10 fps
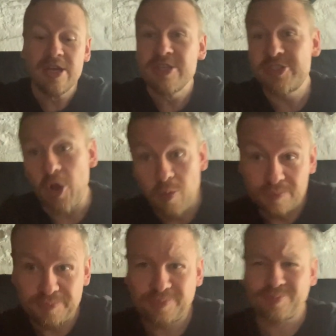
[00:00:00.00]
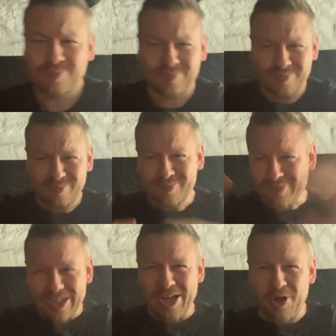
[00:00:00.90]
So,
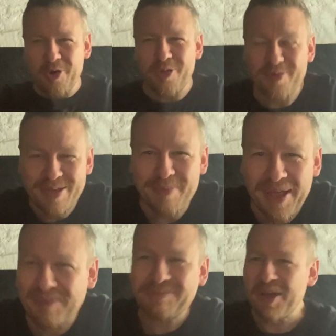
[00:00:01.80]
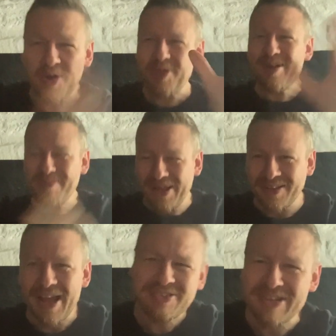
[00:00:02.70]
I got another email.
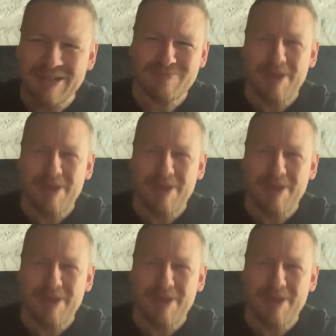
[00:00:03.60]
Anthony,